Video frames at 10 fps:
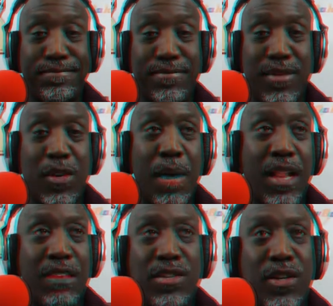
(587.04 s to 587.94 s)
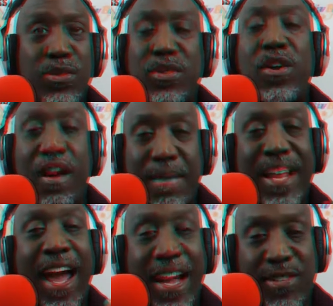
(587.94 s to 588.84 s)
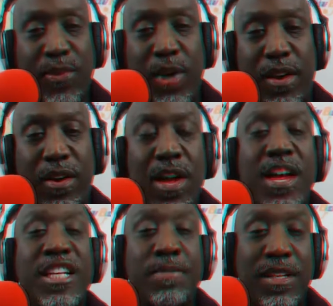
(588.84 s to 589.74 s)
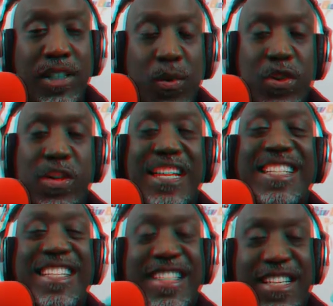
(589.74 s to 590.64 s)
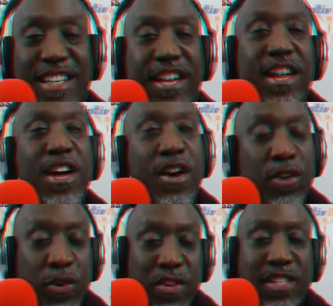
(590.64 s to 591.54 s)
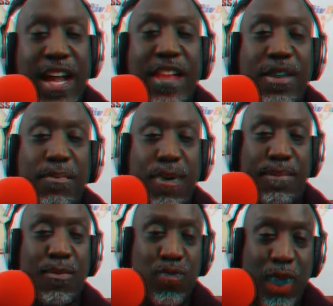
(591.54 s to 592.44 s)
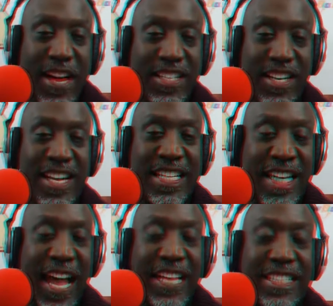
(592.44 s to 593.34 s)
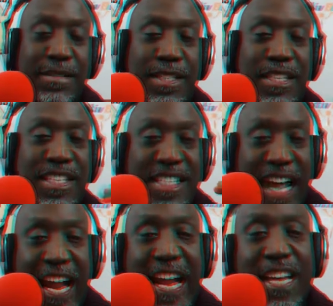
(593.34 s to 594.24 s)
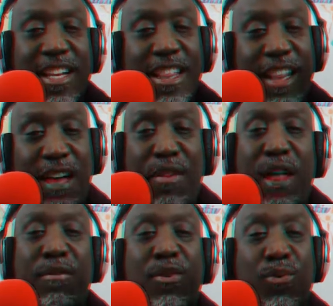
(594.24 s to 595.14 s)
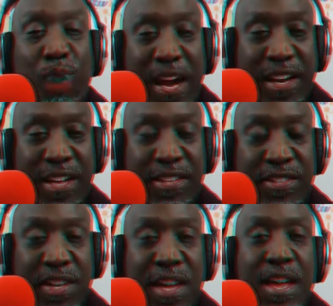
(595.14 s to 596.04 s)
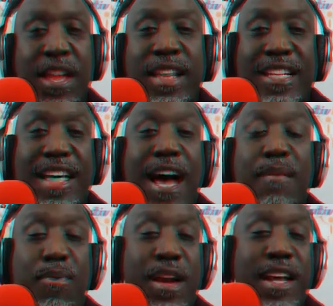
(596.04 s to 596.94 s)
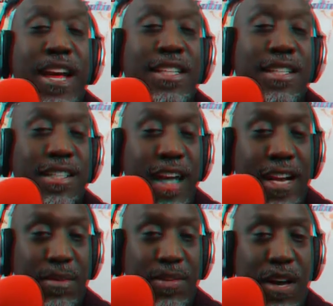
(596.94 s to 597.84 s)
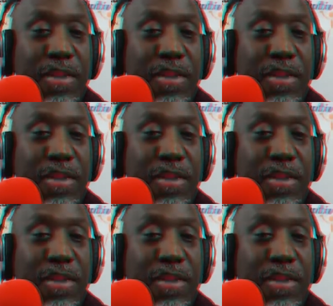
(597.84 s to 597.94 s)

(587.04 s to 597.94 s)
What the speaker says: Nobody loves a loser. No, everybody hates a winner, especially when you're consistent. Do you understand the preparation it takes to sustain the level of greatness that Tom Brady has sustained himself?